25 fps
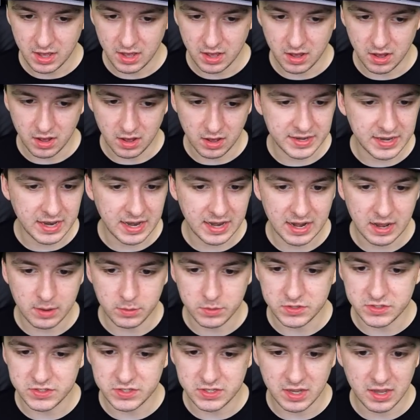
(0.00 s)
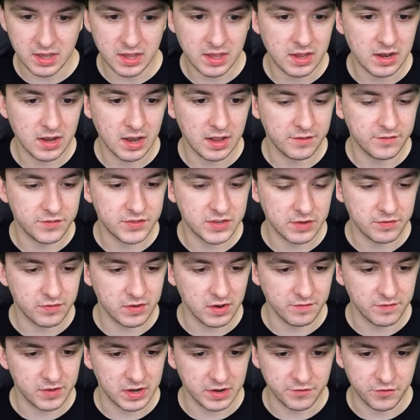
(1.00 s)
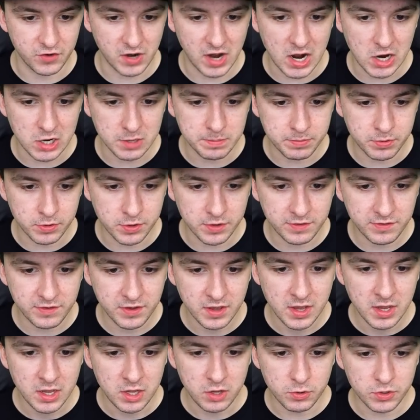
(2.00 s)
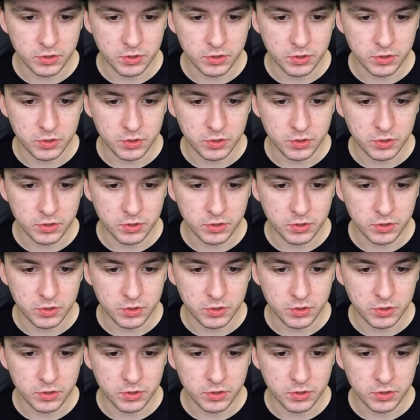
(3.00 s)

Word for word: uh, and then I would say like, say for, like for output,